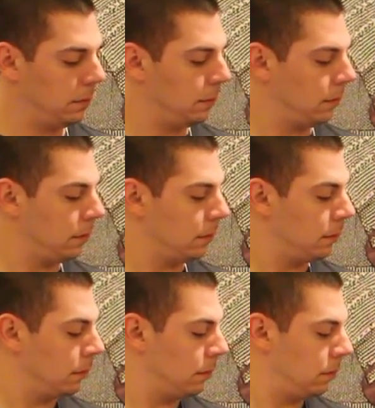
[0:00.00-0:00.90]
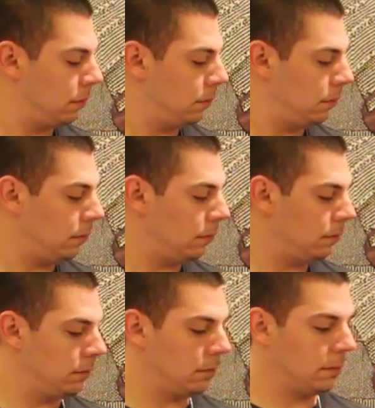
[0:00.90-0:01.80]

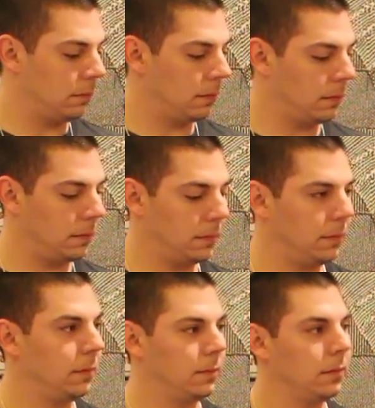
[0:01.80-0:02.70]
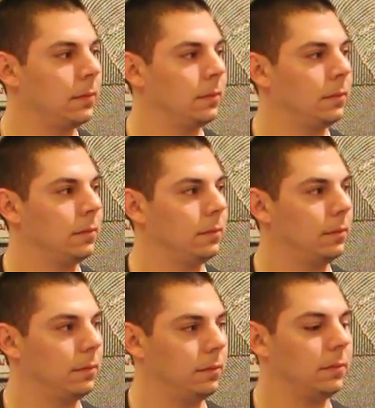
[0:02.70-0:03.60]

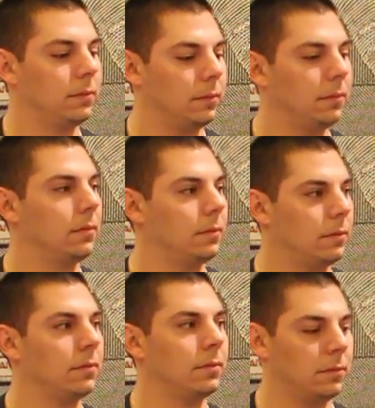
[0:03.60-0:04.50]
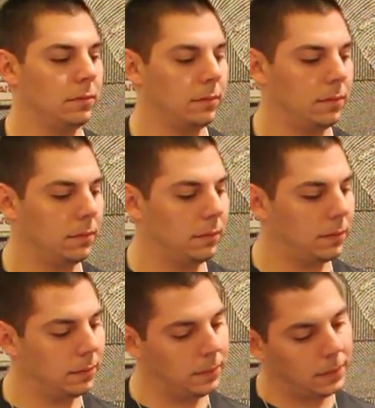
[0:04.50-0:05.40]

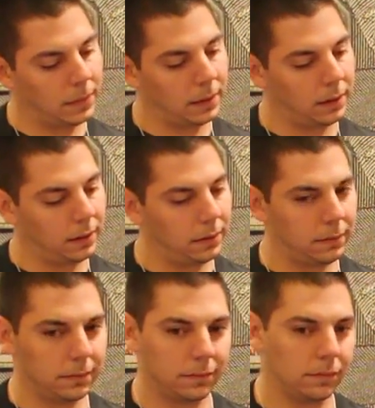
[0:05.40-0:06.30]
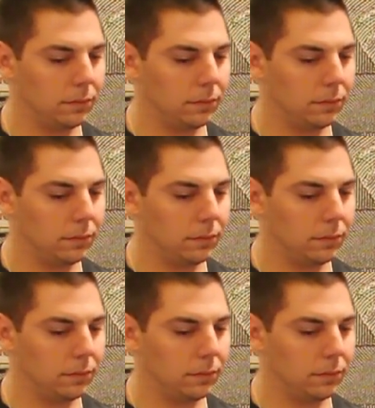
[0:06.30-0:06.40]
The person shown says nothing.